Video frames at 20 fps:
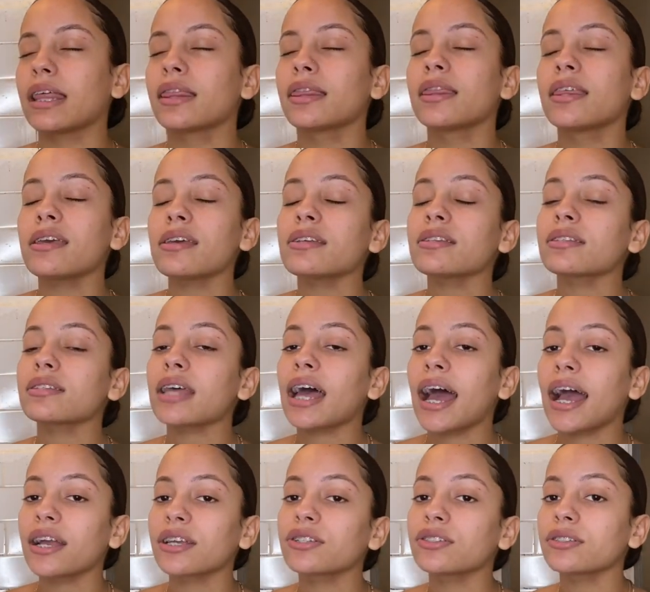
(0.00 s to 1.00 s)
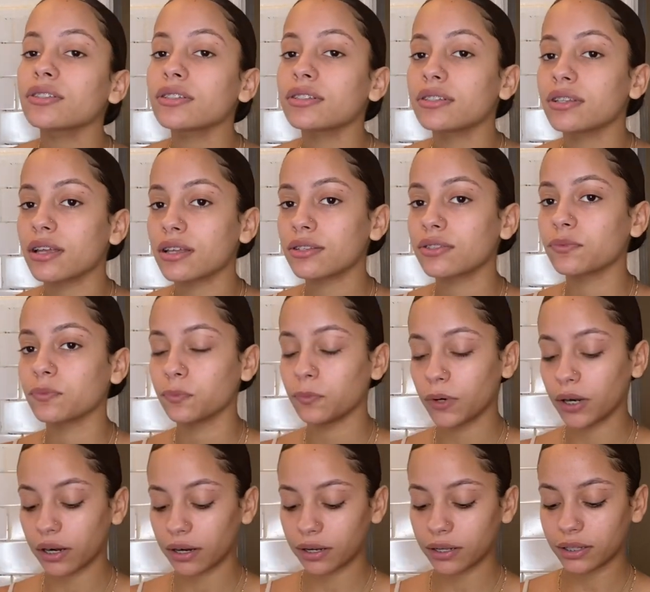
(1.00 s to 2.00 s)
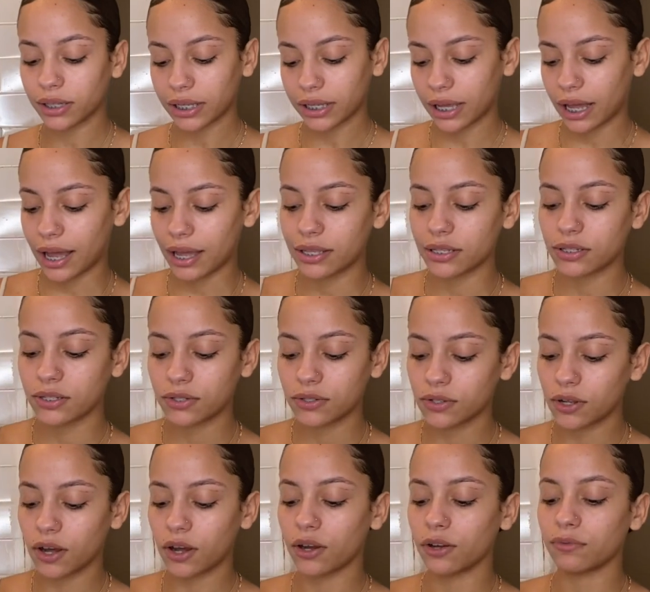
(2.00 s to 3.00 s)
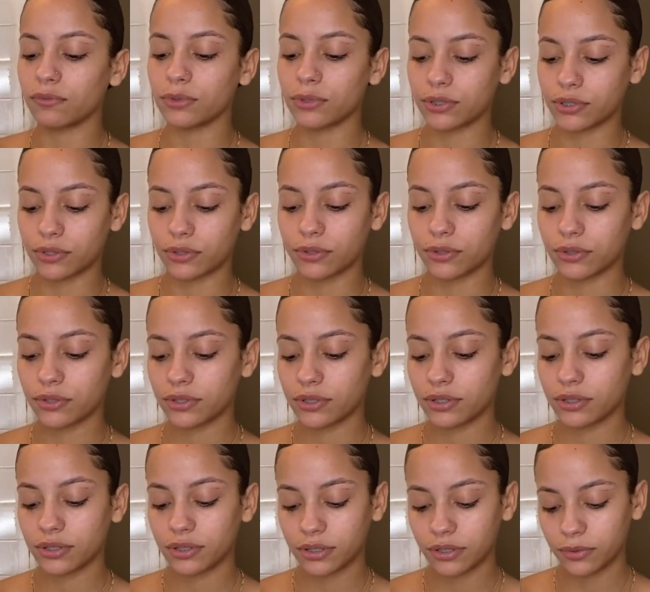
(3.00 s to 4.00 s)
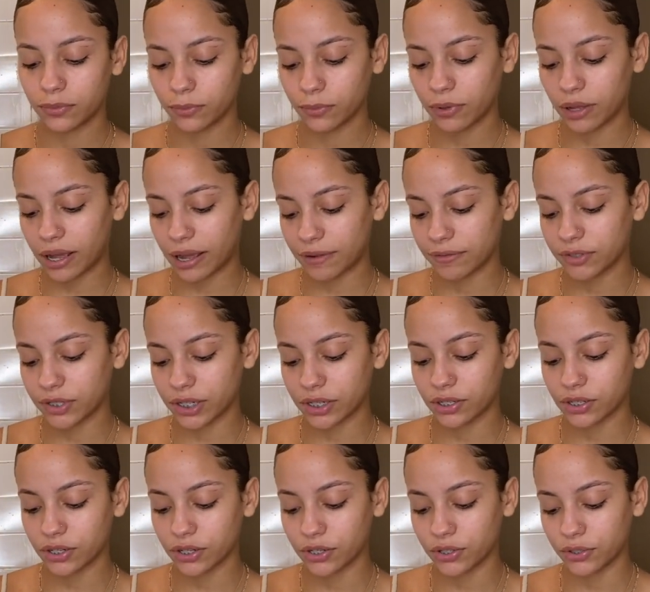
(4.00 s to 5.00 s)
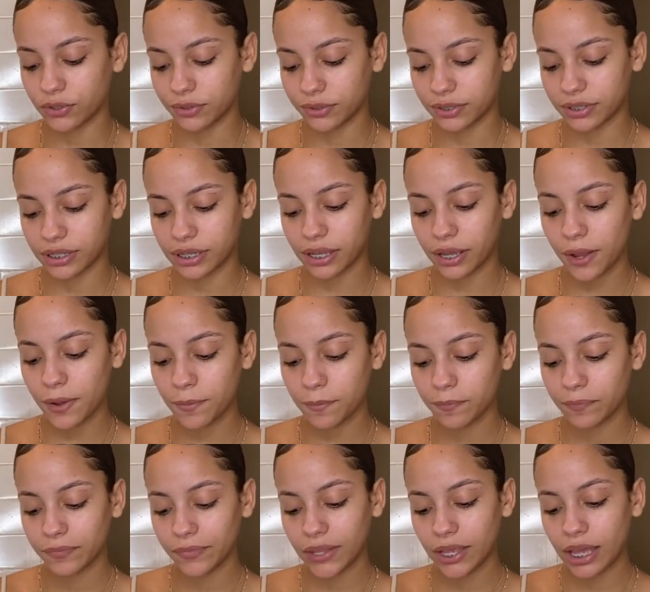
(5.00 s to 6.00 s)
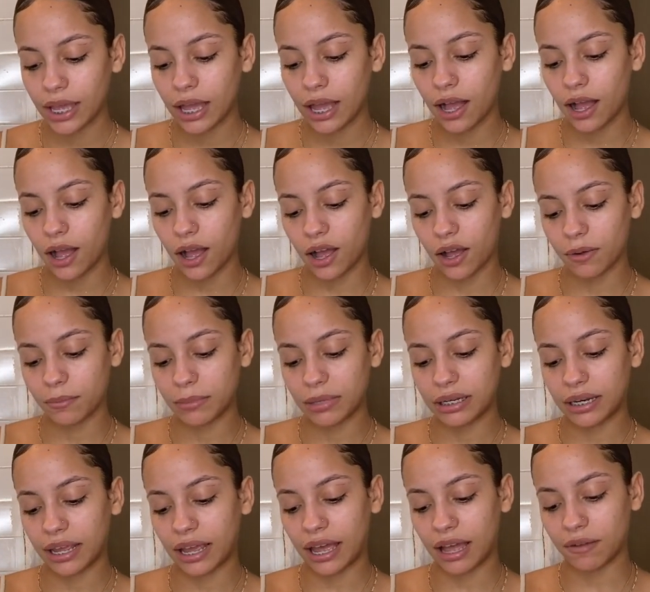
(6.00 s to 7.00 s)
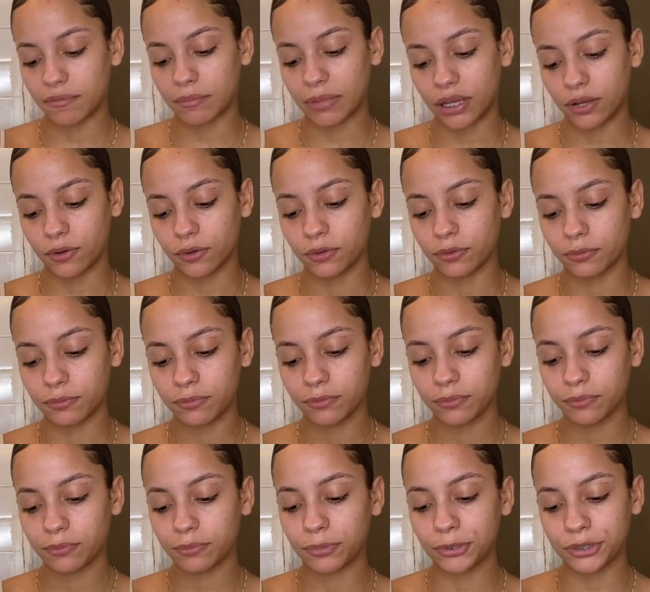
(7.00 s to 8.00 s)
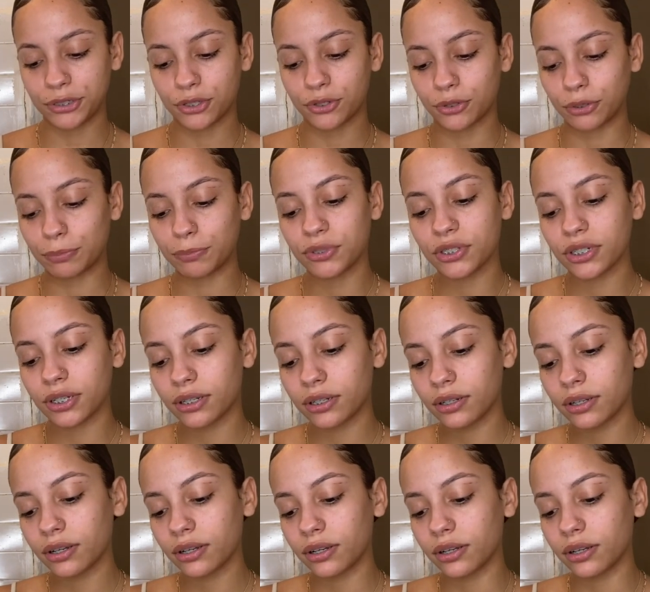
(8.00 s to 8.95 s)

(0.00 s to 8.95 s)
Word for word: This actually does work. Like I saw results after I started using it um, and I have my own prescription.